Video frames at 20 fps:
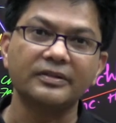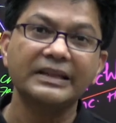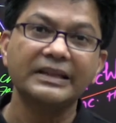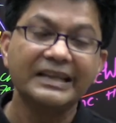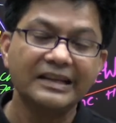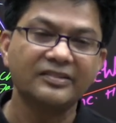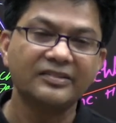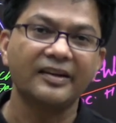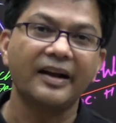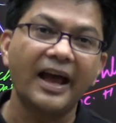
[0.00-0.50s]

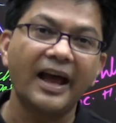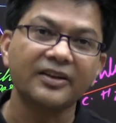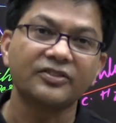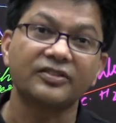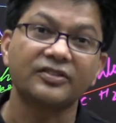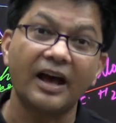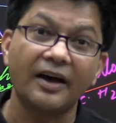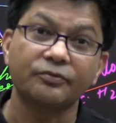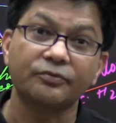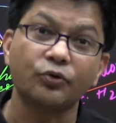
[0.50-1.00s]
These
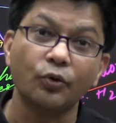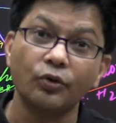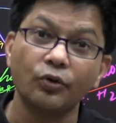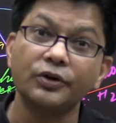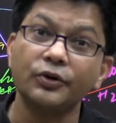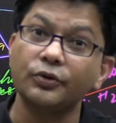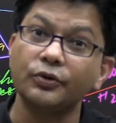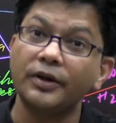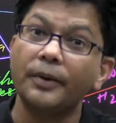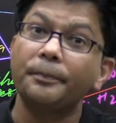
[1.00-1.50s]
ranks, I have
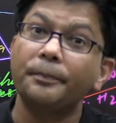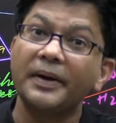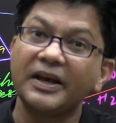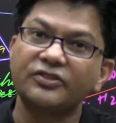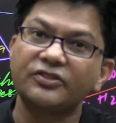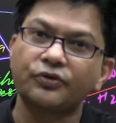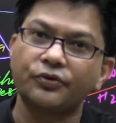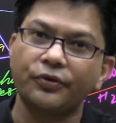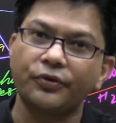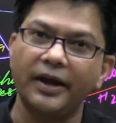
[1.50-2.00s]
told you, the
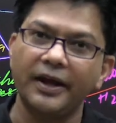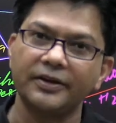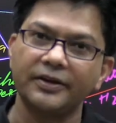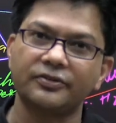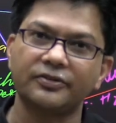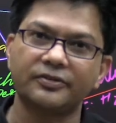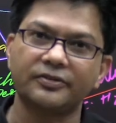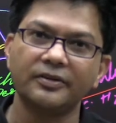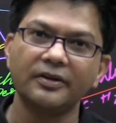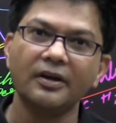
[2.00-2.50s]
best
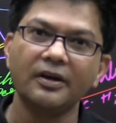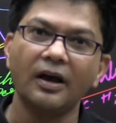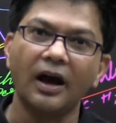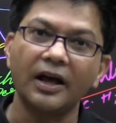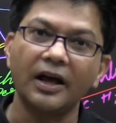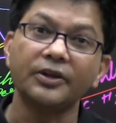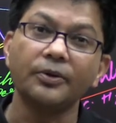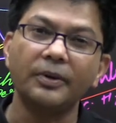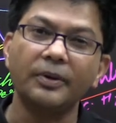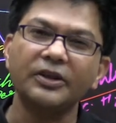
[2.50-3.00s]
ranks.
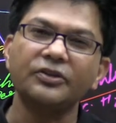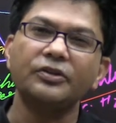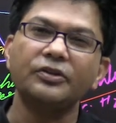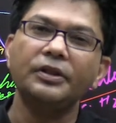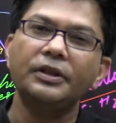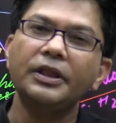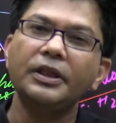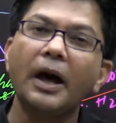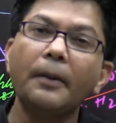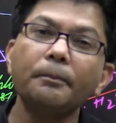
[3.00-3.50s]
Otherwise,
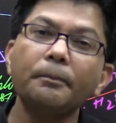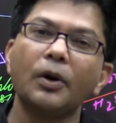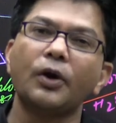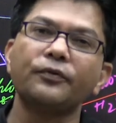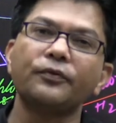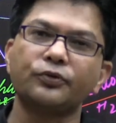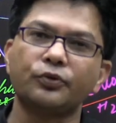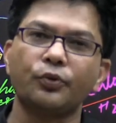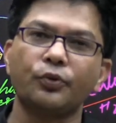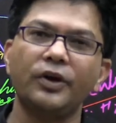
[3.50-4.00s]
number
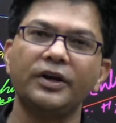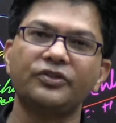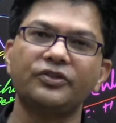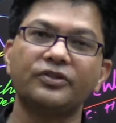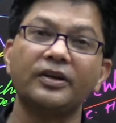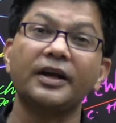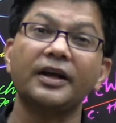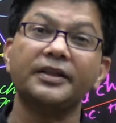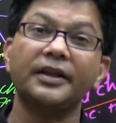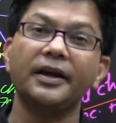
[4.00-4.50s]
of
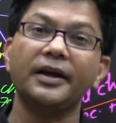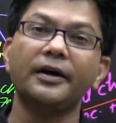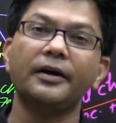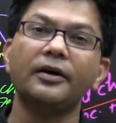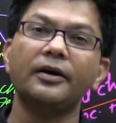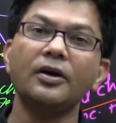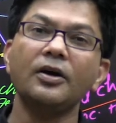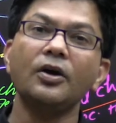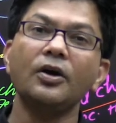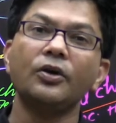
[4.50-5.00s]
students are
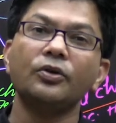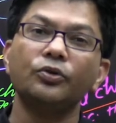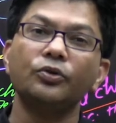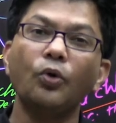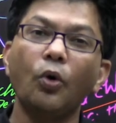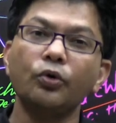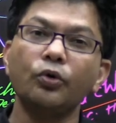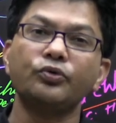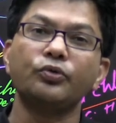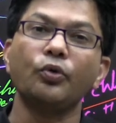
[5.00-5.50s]
there,
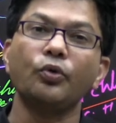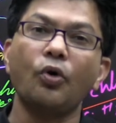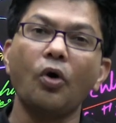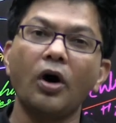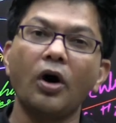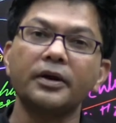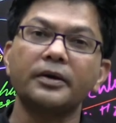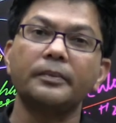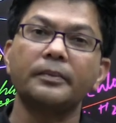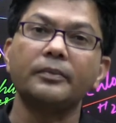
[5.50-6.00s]
those who
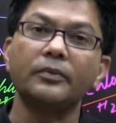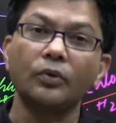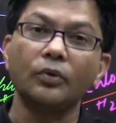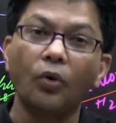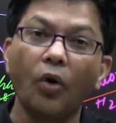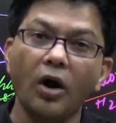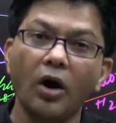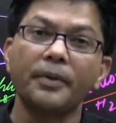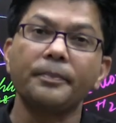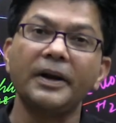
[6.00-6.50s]
got
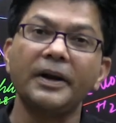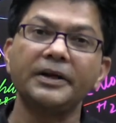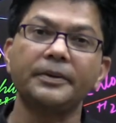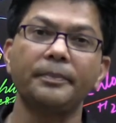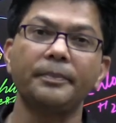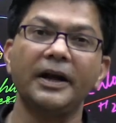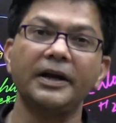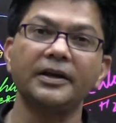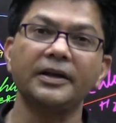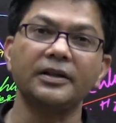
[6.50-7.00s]
government
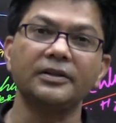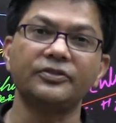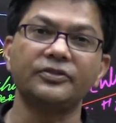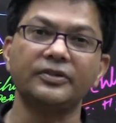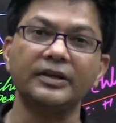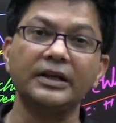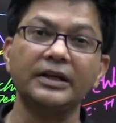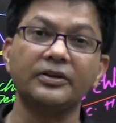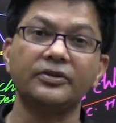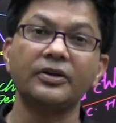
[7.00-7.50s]
medical
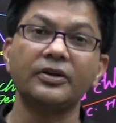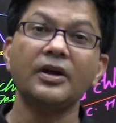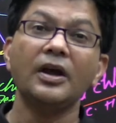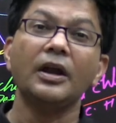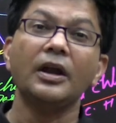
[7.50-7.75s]
seat.